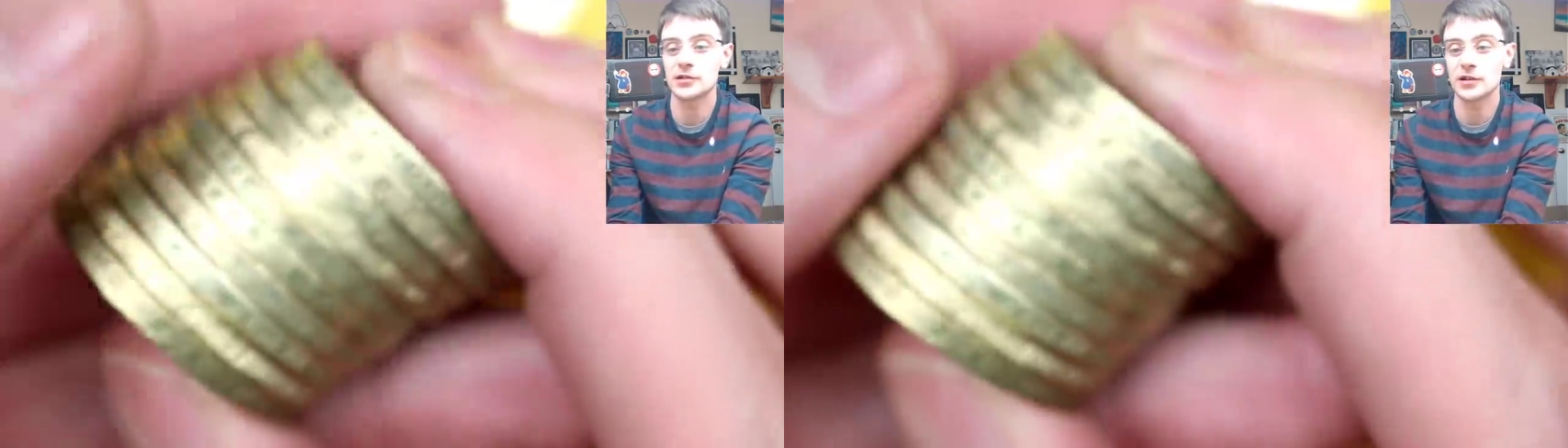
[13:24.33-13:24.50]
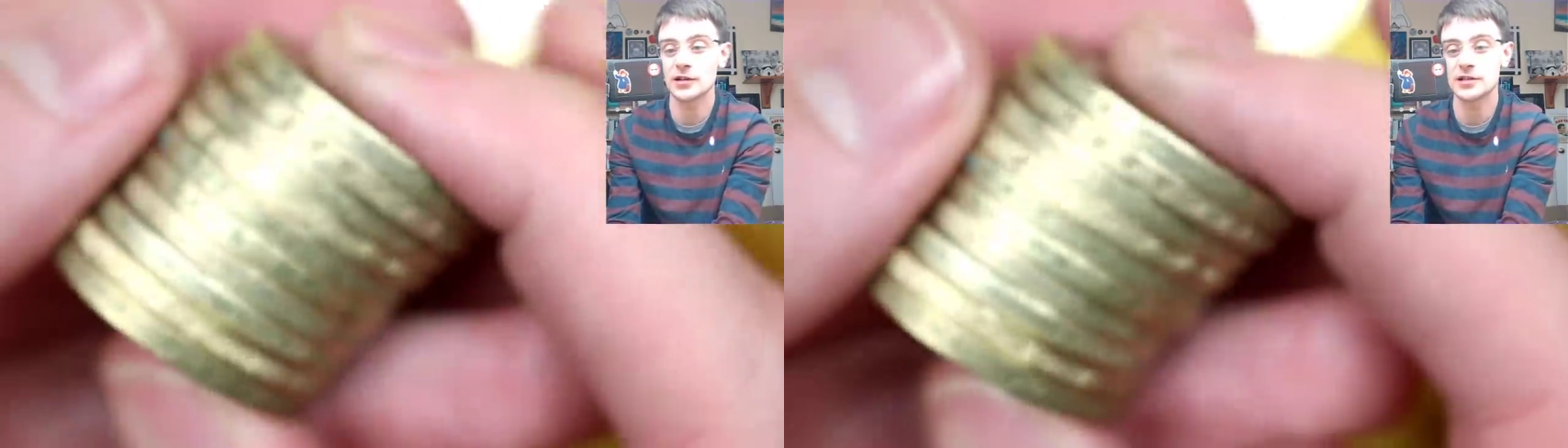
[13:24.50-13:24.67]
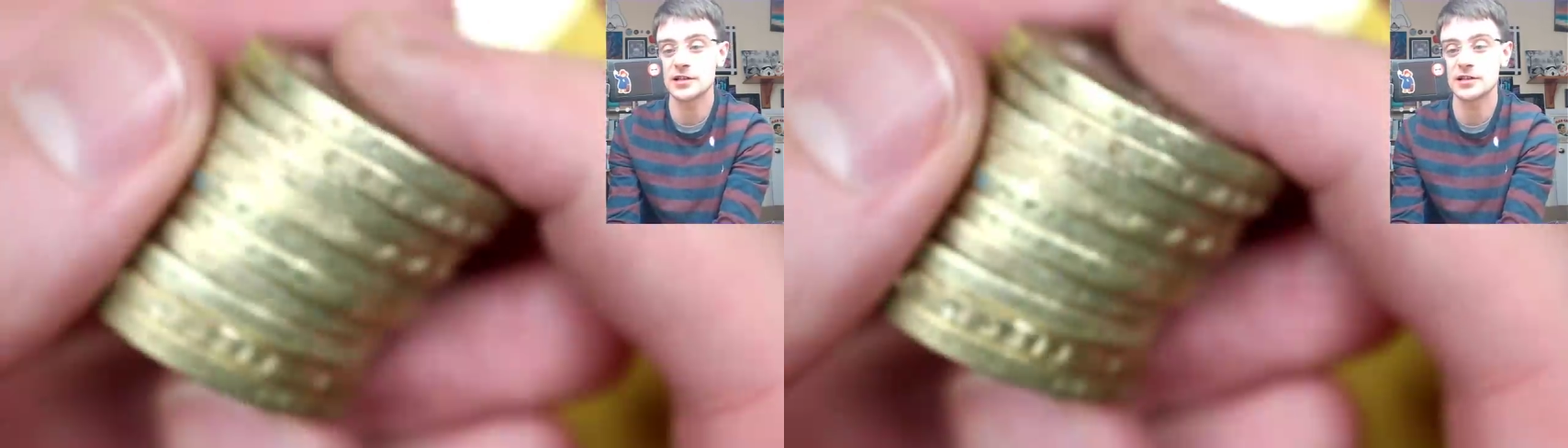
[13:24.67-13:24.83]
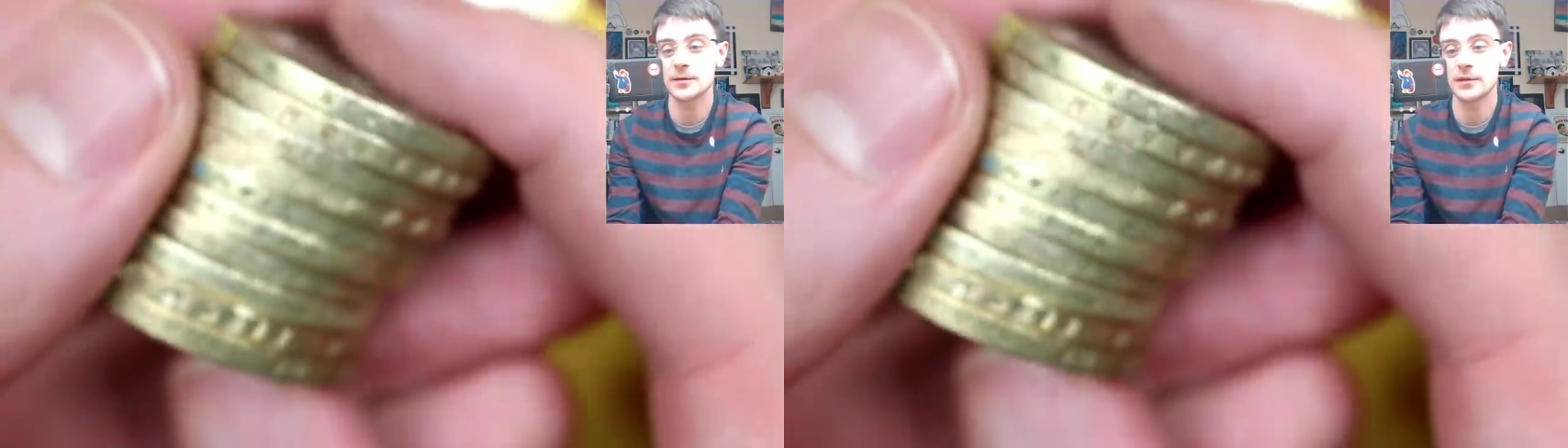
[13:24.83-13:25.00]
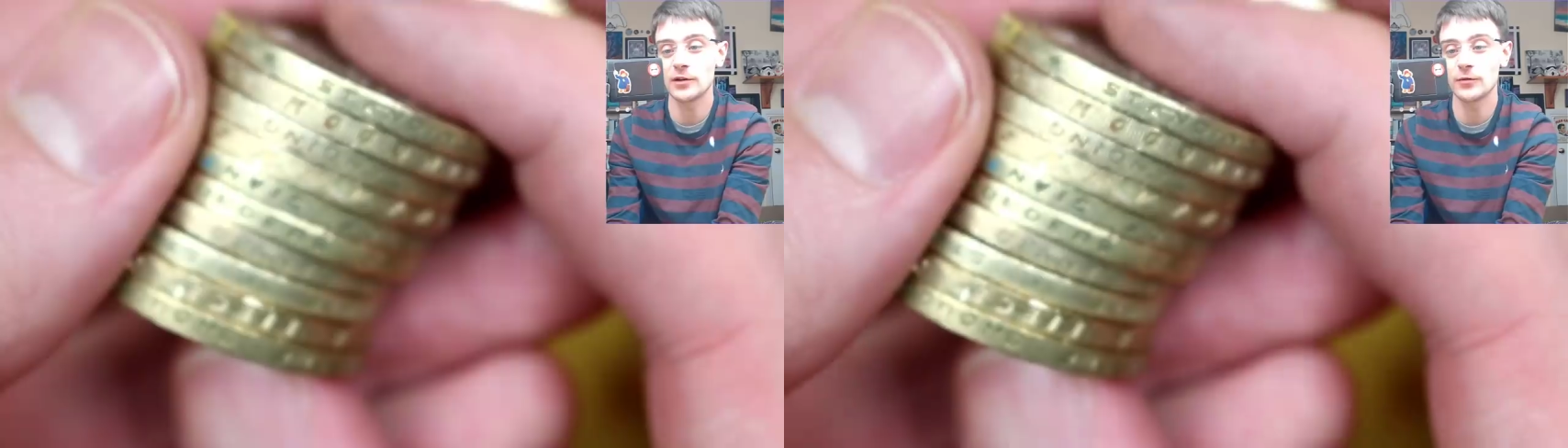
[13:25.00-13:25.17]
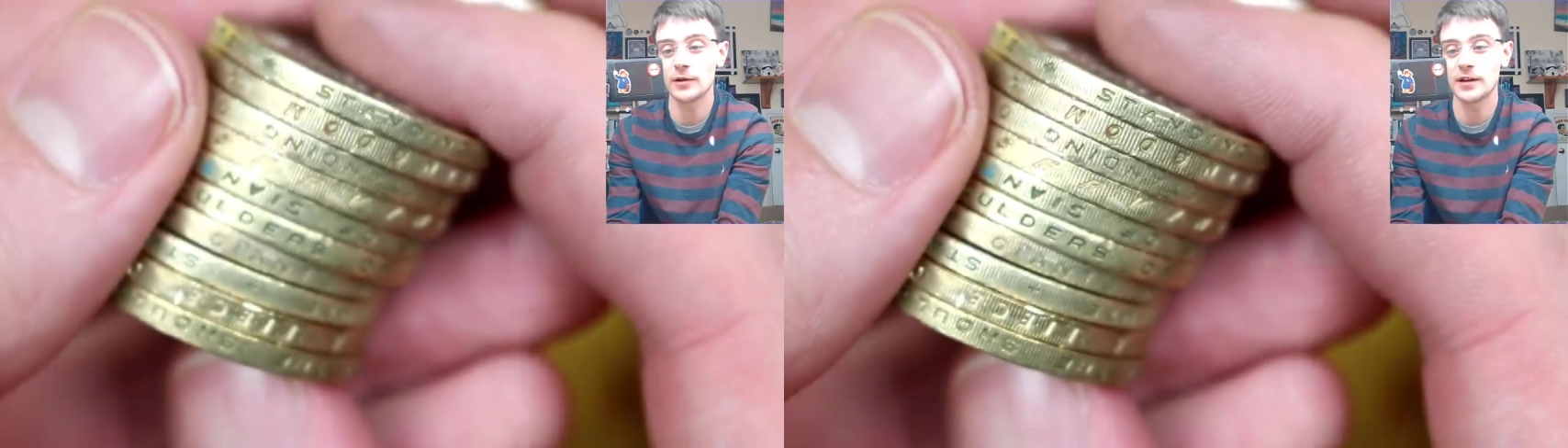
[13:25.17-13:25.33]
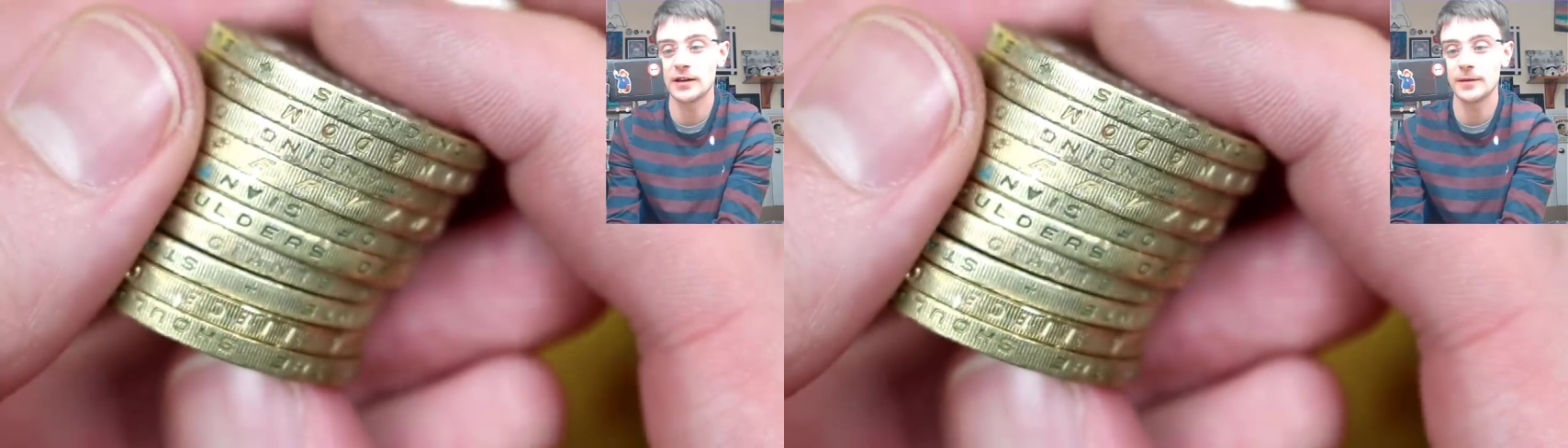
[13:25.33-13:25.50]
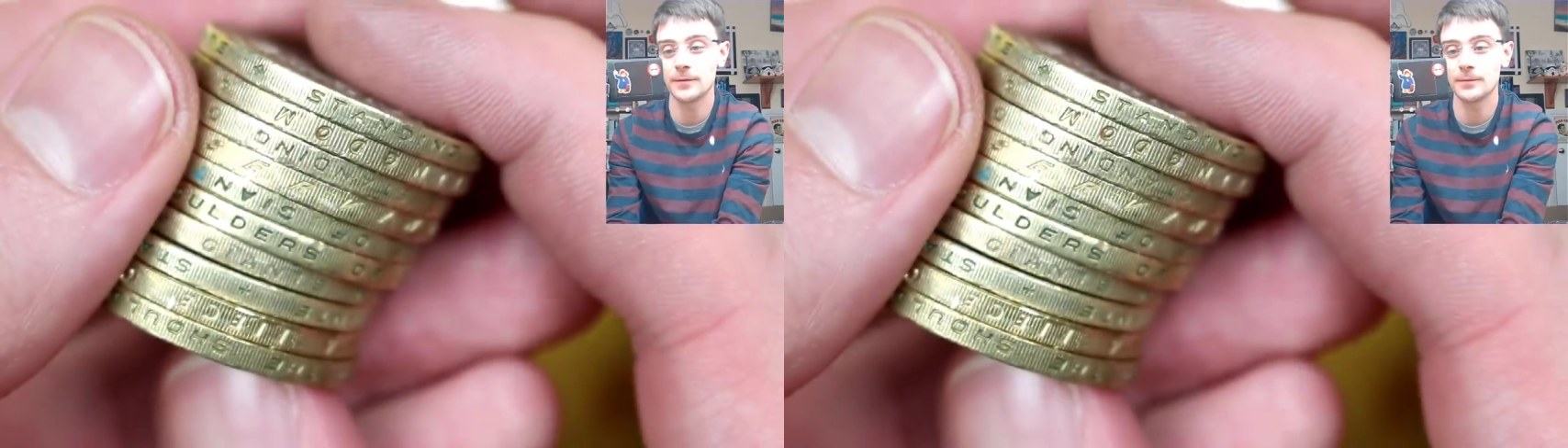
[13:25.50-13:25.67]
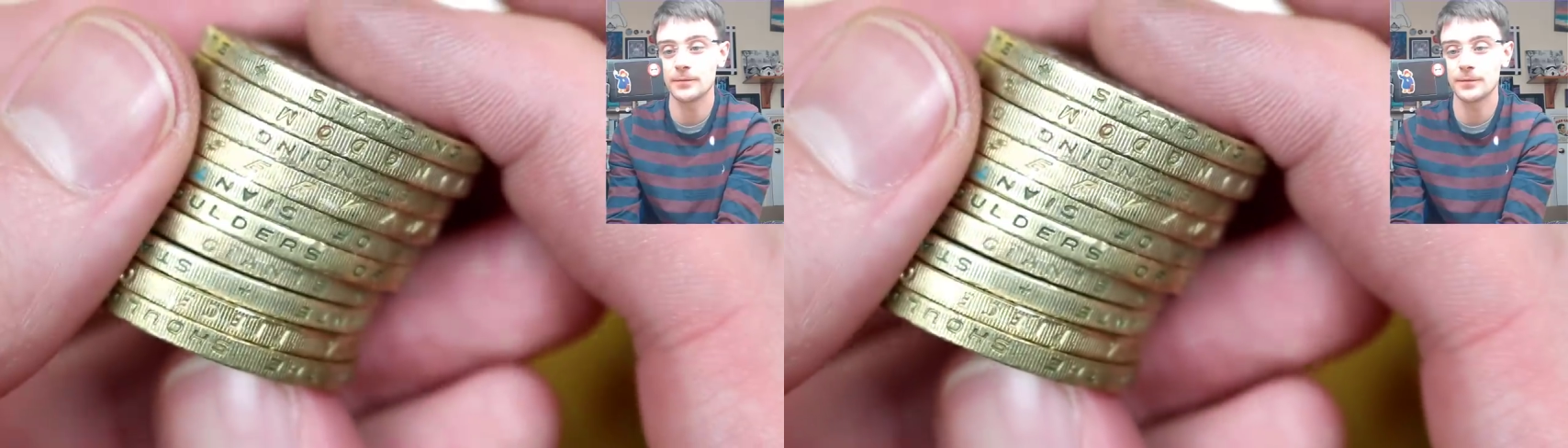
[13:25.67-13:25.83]
see something already.
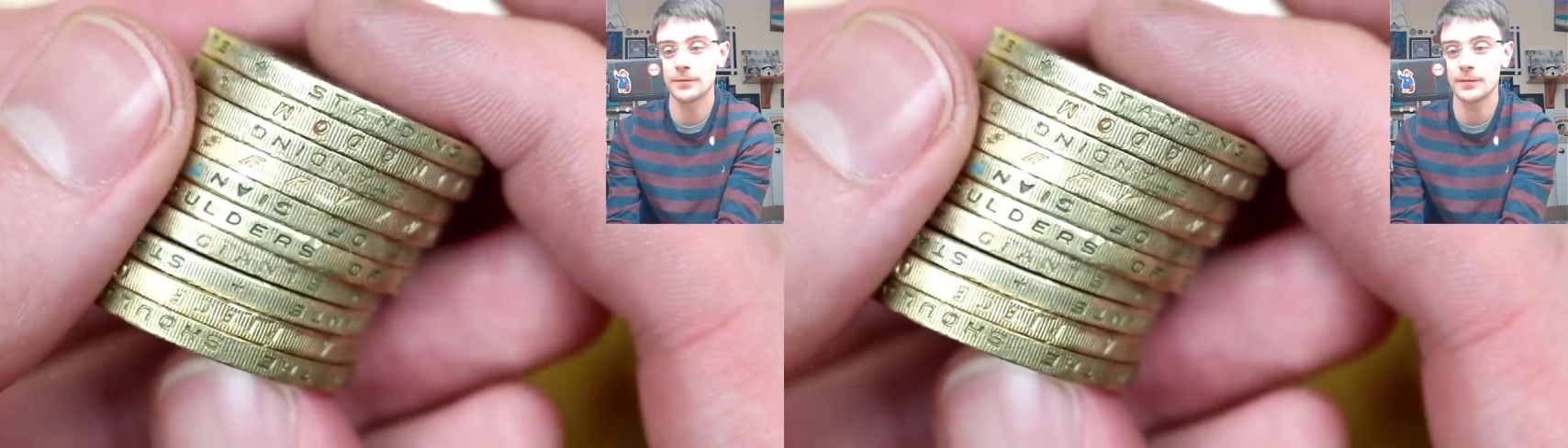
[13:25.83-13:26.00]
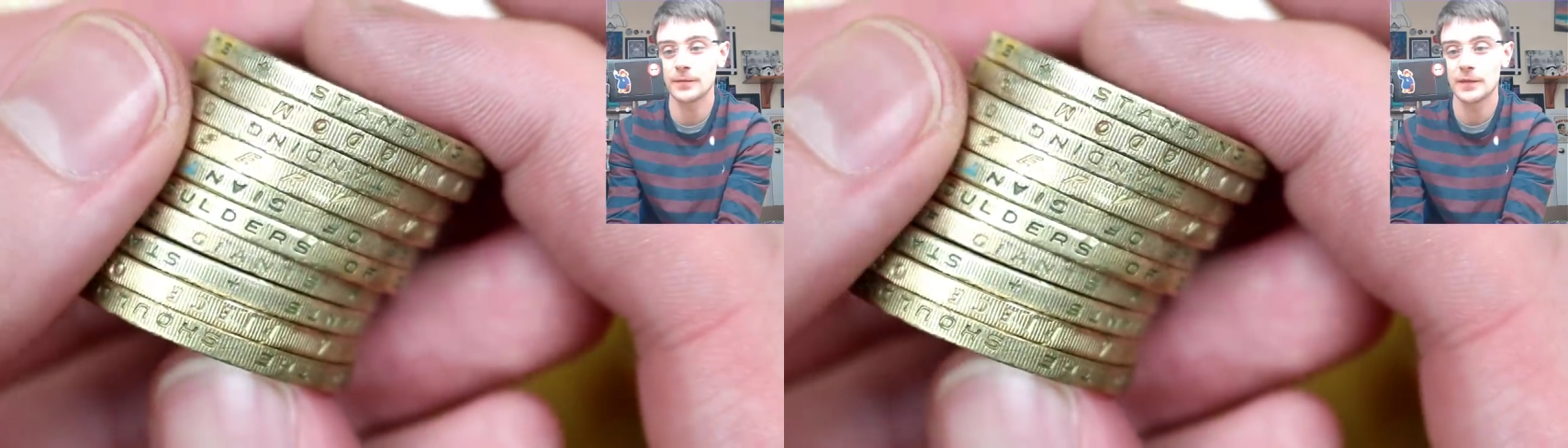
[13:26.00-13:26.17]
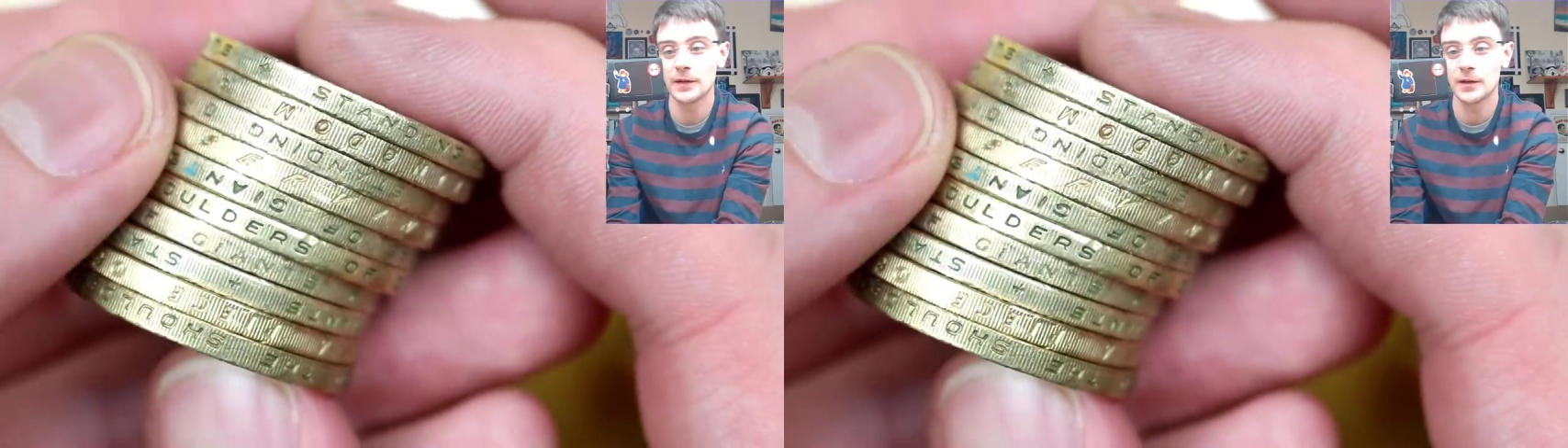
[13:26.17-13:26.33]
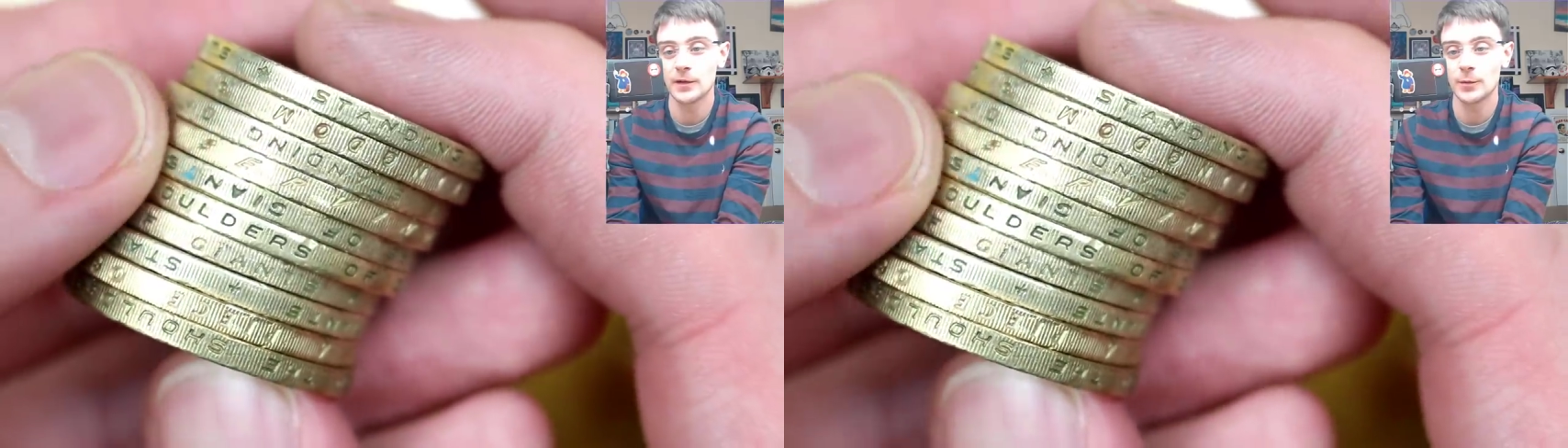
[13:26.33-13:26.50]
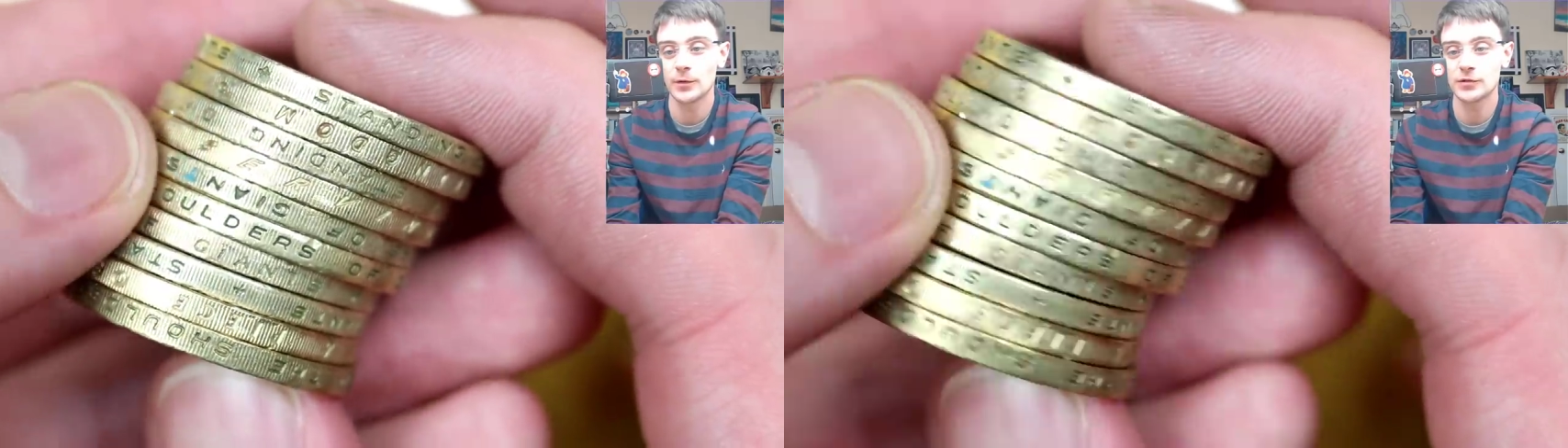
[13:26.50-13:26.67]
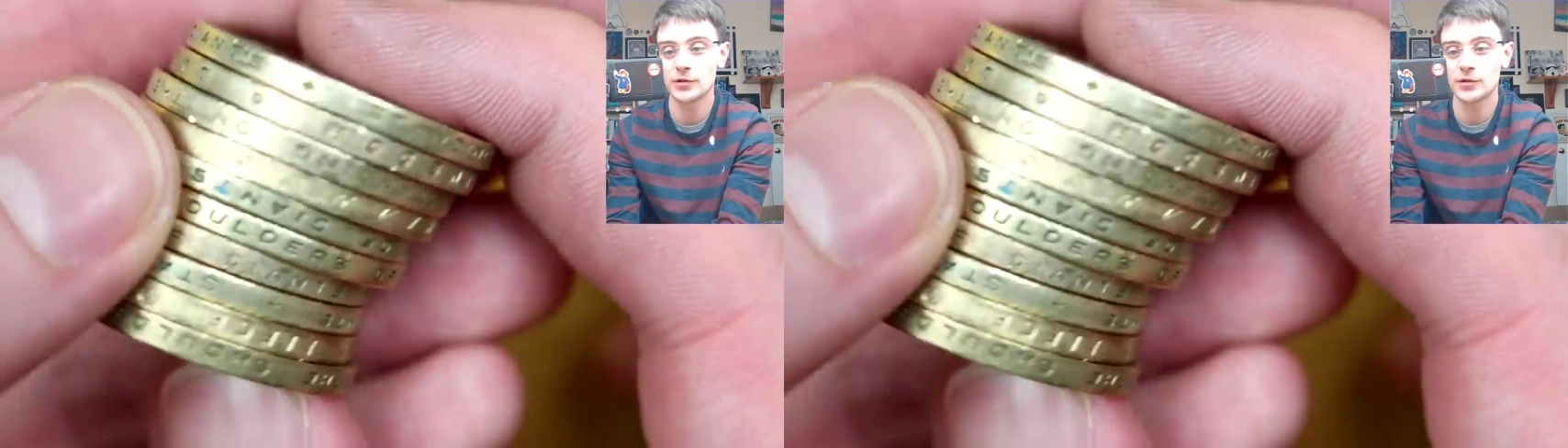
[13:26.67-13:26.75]
1,